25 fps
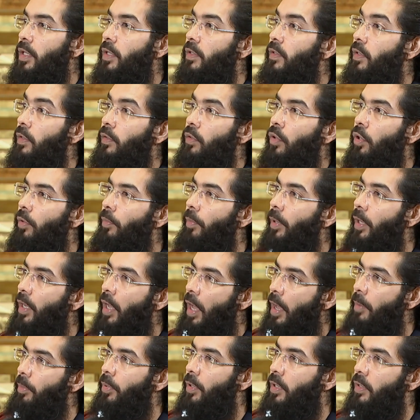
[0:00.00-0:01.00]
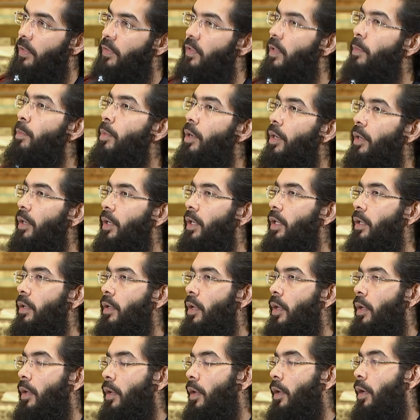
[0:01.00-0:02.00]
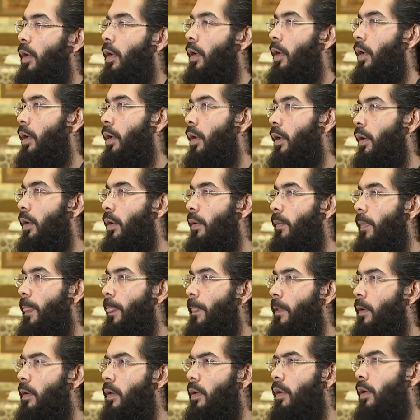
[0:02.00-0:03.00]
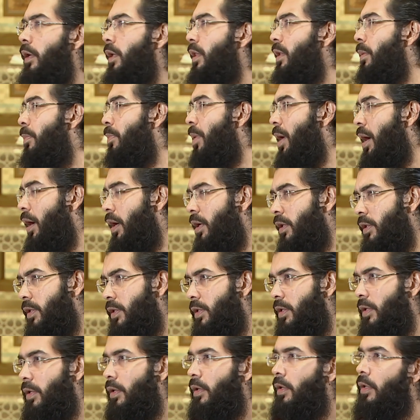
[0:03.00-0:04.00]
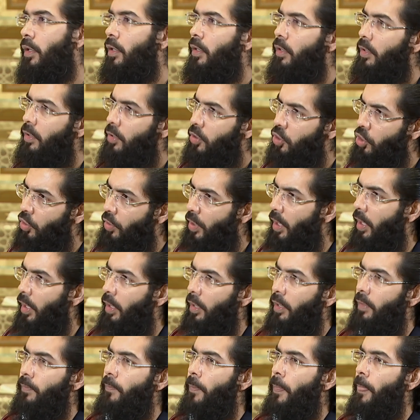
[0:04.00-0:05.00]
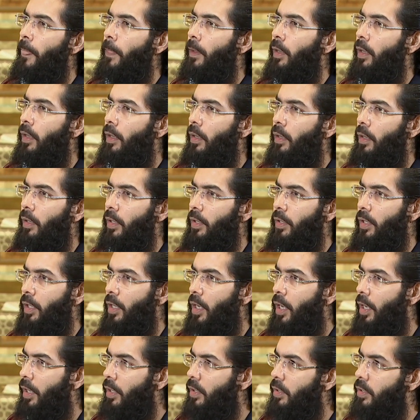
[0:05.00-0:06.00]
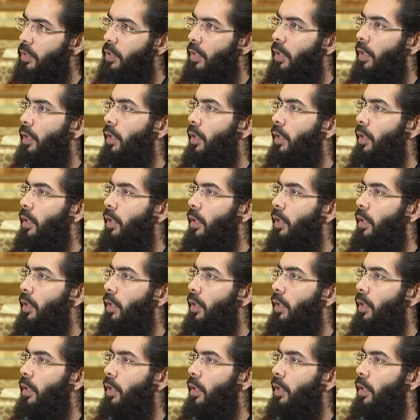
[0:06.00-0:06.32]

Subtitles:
this does not bring happiness. Similarly, in the past, today, in the current